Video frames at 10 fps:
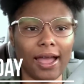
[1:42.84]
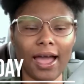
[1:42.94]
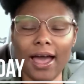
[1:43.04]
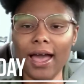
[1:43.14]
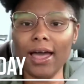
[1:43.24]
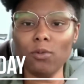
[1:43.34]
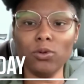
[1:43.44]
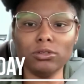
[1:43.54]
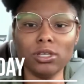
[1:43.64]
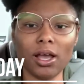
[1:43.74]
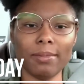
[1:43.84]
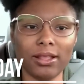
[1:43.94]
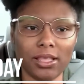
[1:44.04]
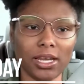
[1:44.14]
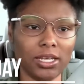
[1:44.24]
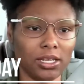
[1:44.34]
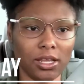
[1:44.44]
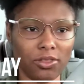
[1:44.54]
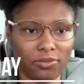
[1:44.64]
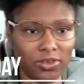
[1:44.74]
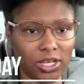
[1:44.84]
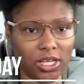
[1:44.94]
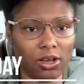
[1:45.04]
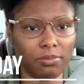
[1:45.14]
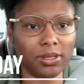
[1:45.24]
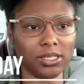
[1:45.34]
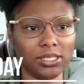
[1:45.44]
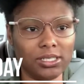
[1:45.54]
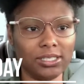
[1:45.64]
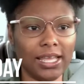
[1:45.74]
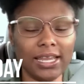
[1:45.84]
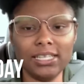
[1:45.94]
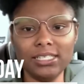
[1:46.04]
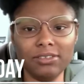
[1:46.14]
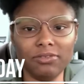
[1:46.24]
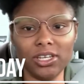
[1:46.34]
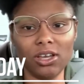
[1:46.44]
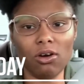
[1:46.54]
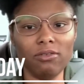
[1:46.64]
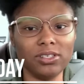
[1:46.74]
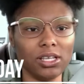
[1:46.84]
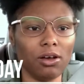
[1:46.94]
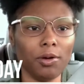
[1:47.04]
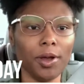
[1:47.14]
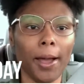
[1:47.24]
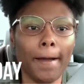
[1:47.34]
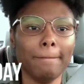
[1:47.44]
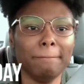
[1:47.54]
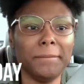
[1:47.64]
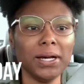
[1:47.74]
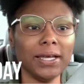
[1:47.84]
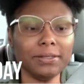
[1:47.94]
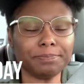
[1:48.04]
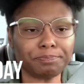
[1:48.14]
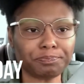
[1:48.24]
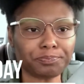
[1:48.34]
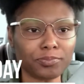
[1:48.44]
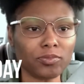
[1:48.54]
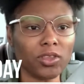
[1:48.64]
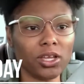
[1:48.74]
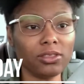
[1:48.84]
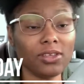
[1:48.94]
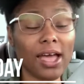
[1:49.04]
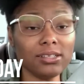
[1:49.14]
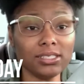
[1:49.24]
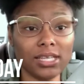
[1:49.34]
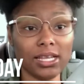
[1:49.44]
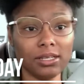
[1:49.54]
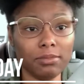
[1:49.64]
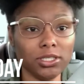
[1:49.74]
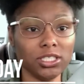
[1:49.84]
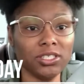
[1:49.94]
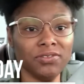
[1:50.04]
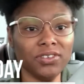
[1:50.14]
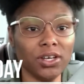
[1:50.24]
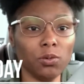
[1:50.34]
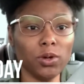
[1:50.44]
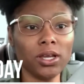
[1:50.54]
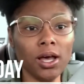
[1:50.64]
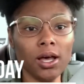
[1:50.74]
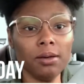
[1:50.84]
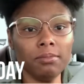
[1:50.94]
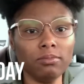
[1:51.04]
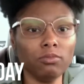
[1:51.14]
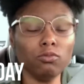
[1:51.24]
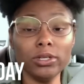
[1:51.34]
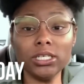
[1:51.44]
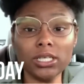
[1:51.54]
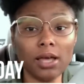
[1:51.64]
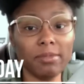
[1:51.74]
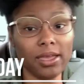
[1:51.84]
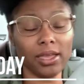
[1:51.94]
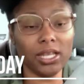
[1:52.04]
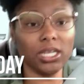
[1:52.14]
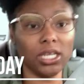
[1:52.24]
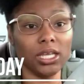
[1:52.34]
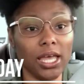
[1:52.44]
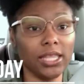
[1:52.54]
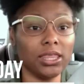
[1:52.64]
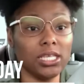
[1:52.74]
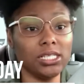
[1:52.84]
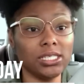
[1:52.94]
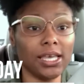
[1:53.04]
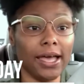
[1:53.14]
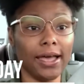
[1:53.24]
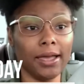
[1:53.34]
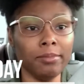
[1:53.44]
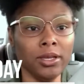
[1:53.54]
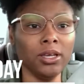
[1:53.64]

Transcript: I will talk about that in another video, because that needs a video of its own. But the $1,000 emergency fund will really come in handy at this time.